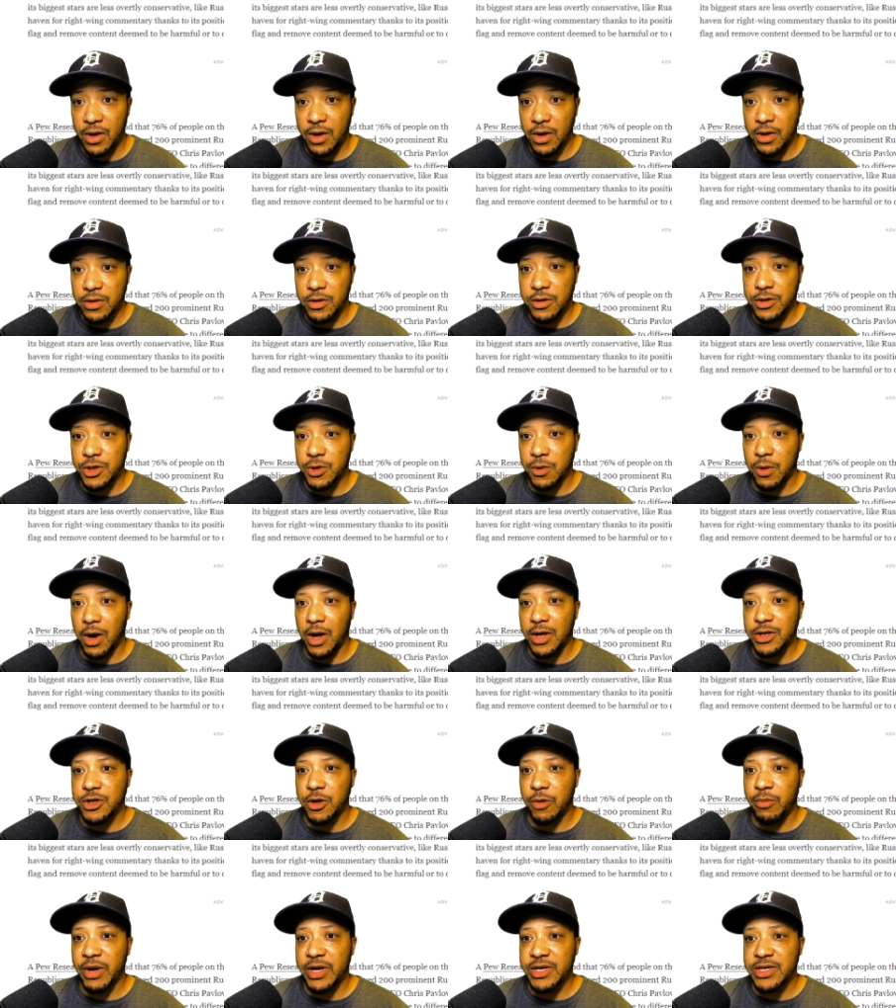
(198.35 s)
The Toronto
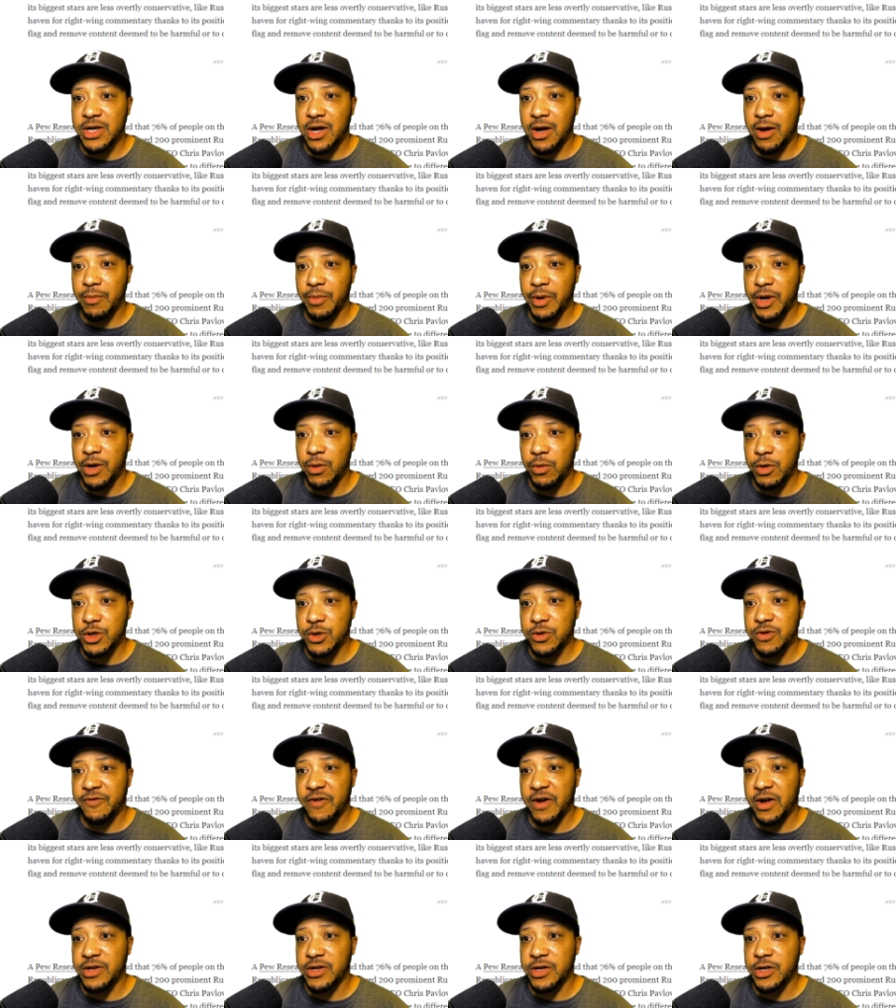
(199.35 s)
based company, which was
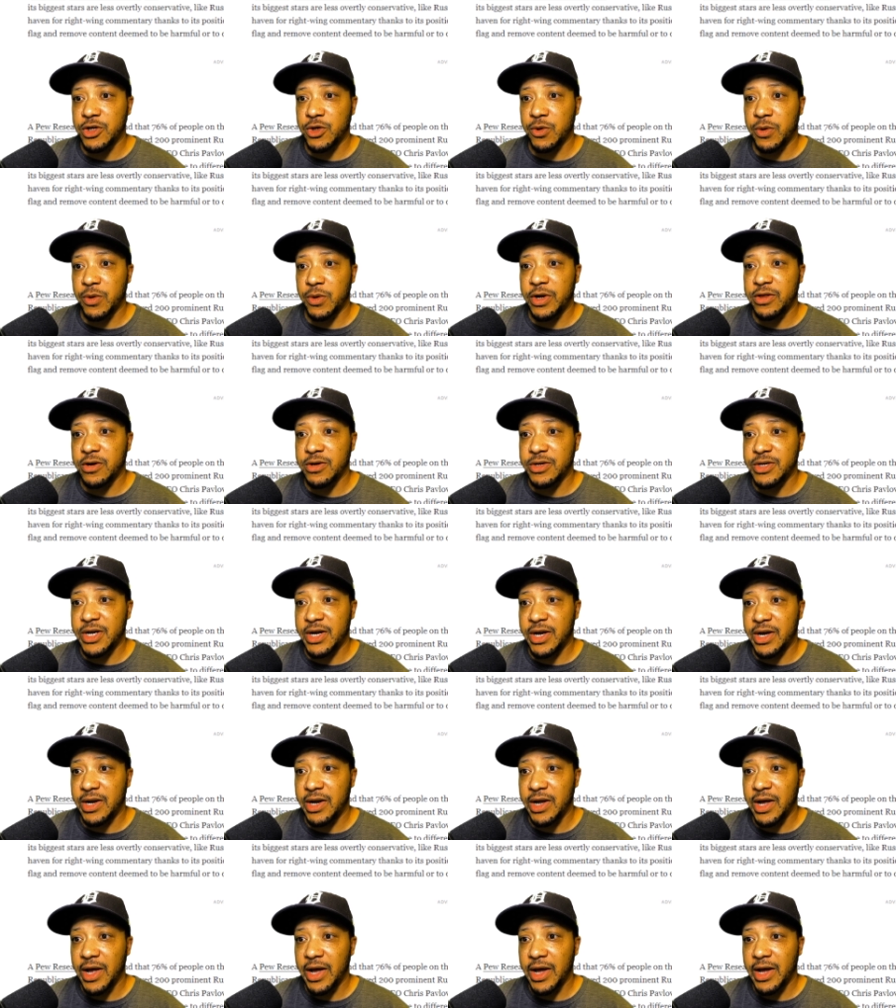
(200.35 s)
founded in 2013,
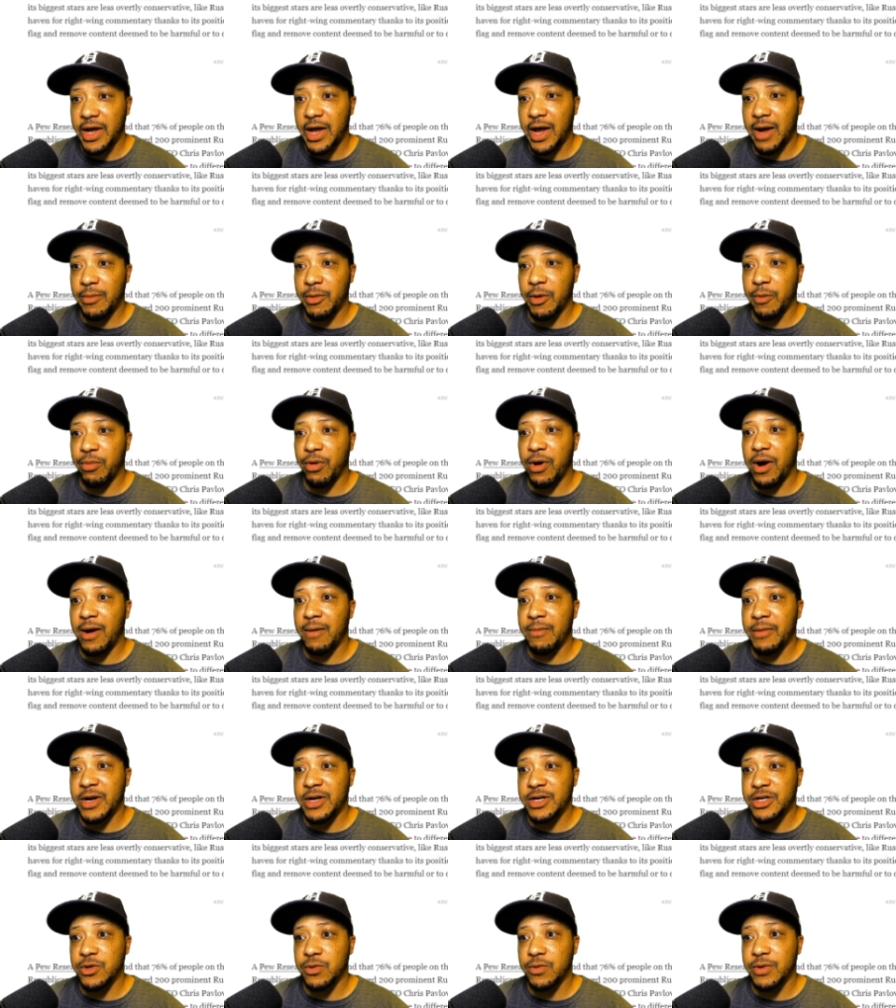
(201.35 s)
came to
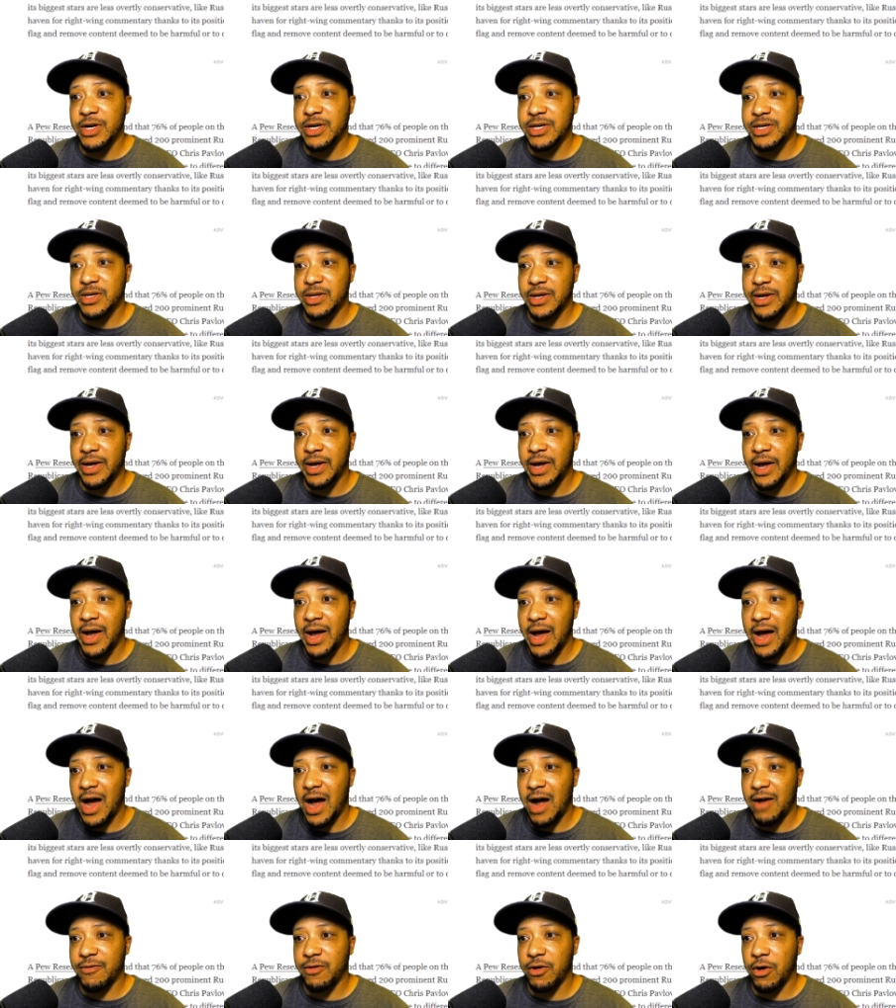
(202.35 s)
prominence recently
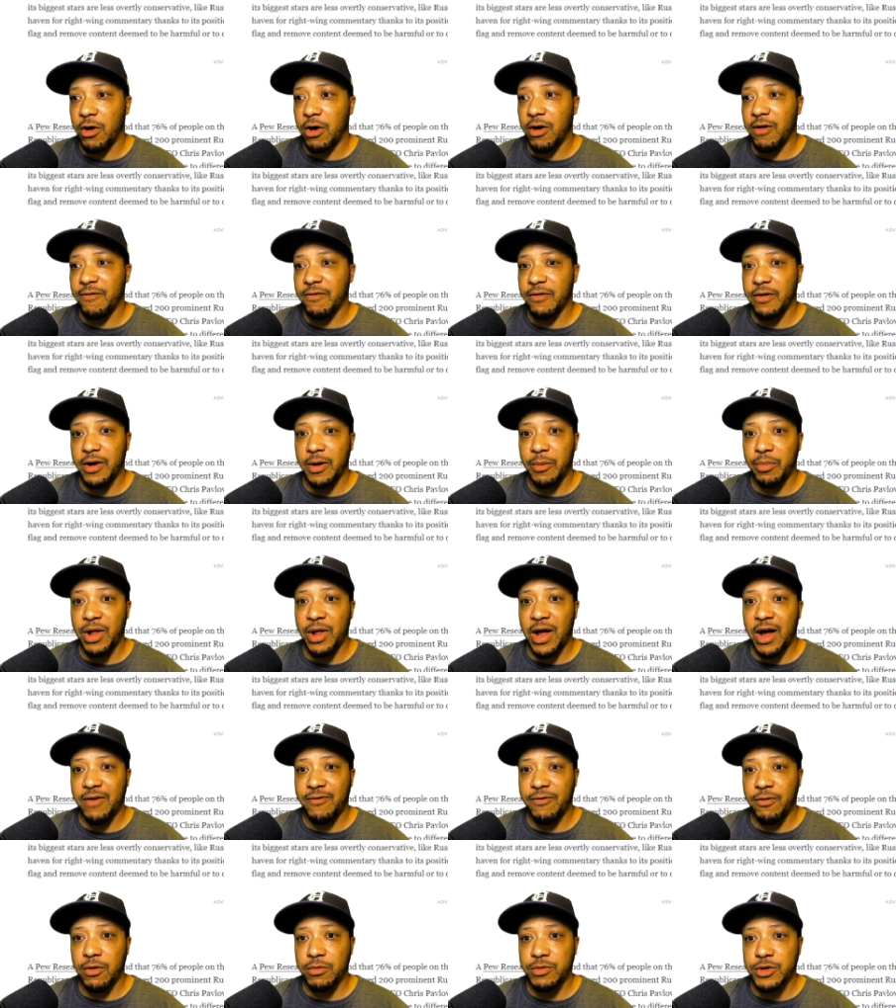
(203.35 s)
after offering a
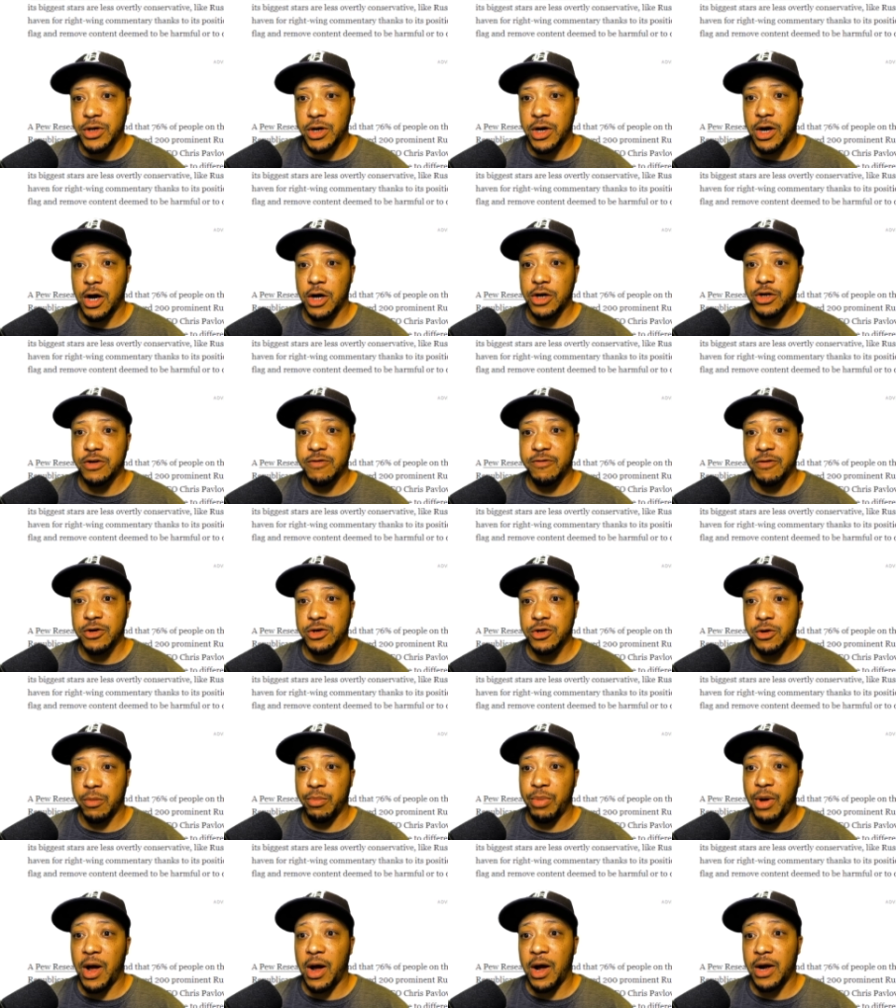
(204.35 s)
platform to controversial
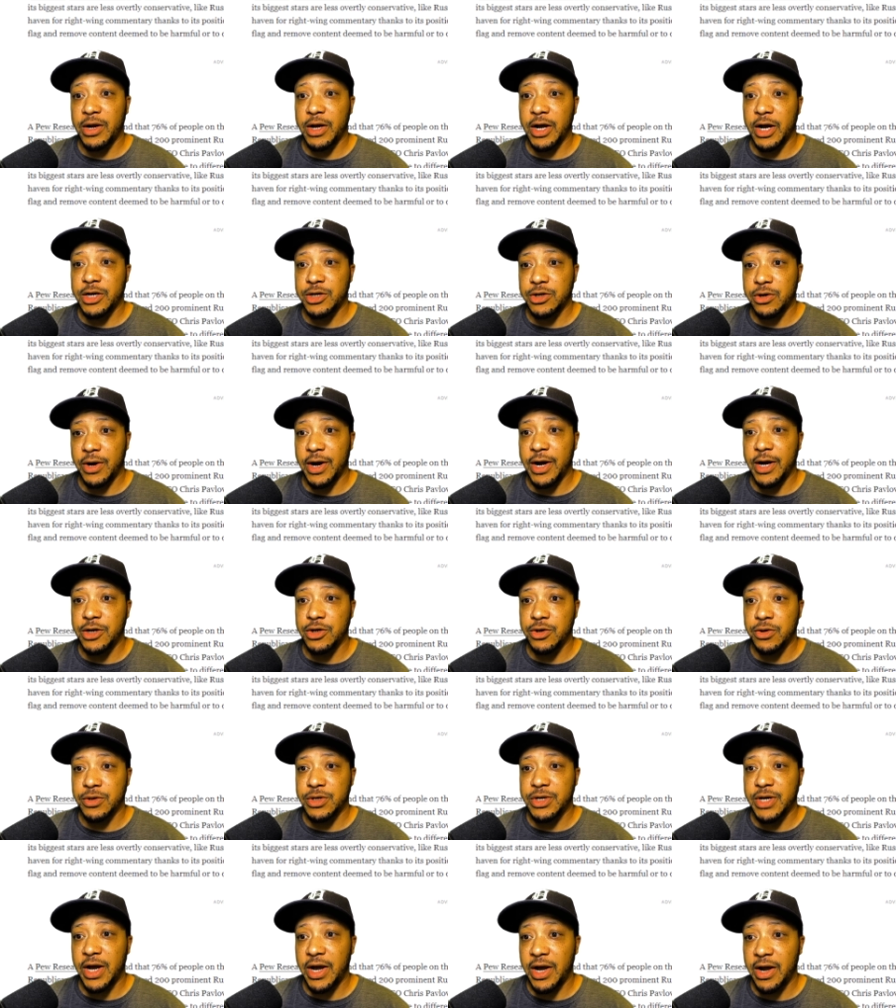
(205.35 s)
podcaster Andrew
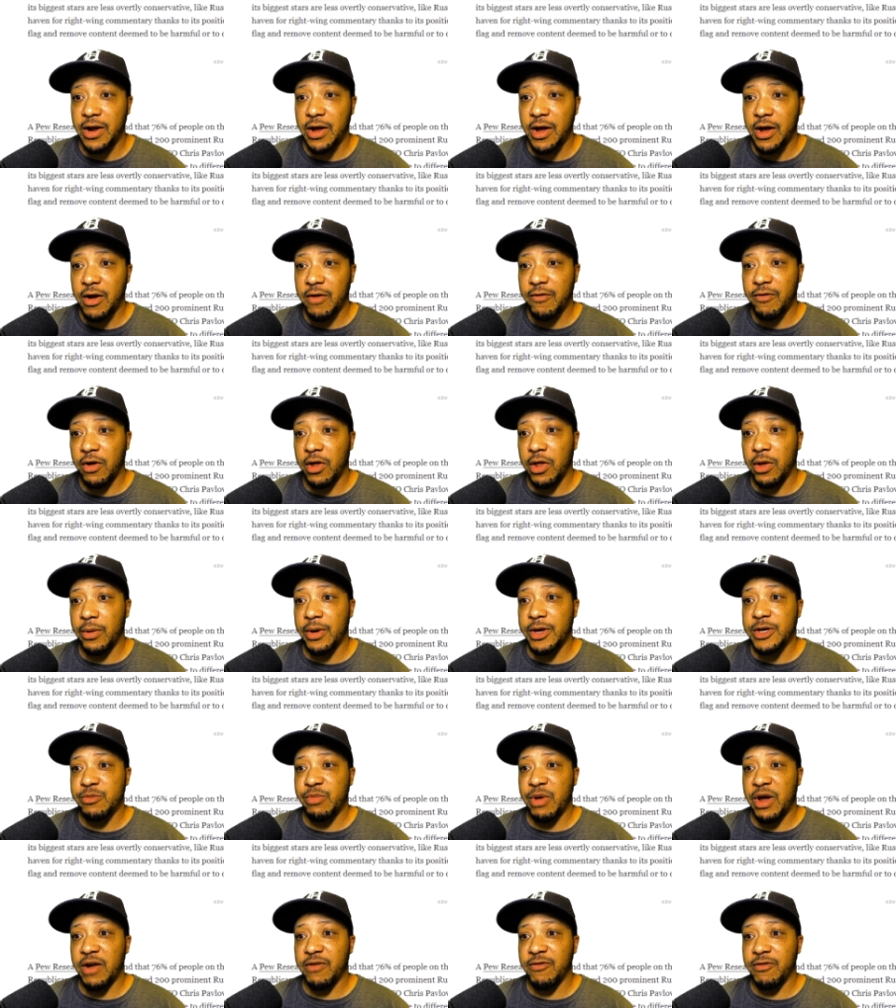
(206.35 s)
Tate following his
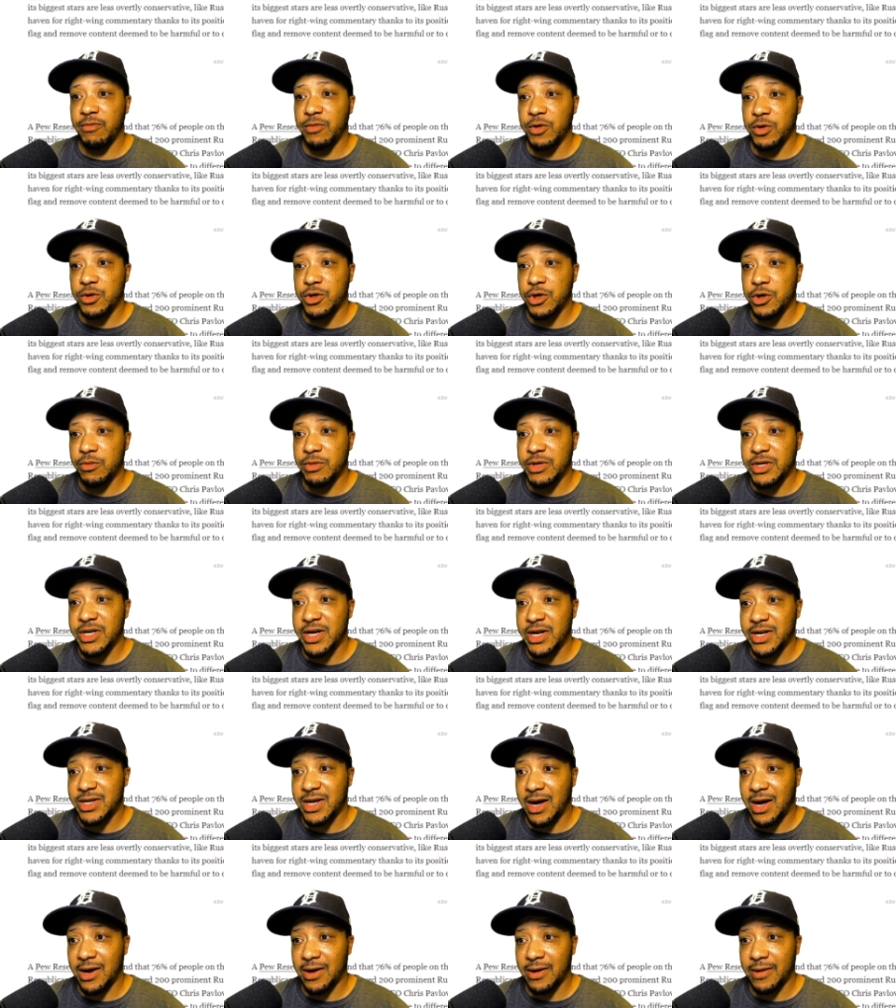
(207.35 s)
ban from YouTube and
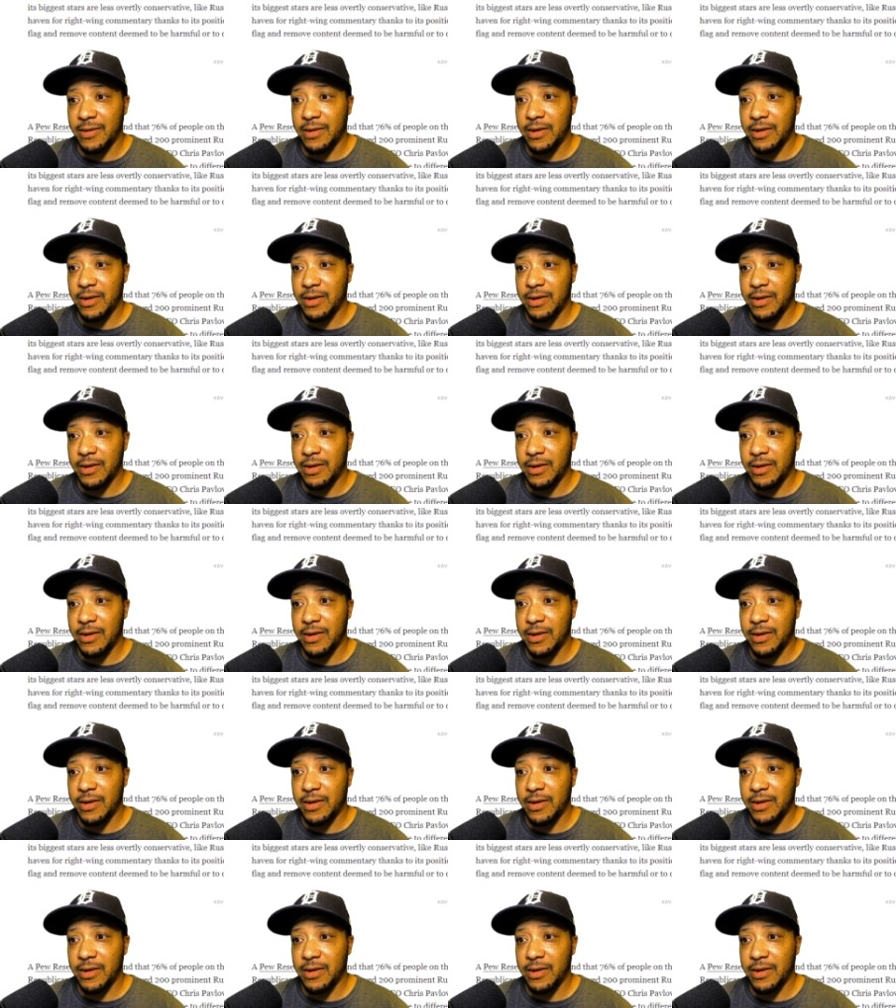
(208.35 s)
TikTok.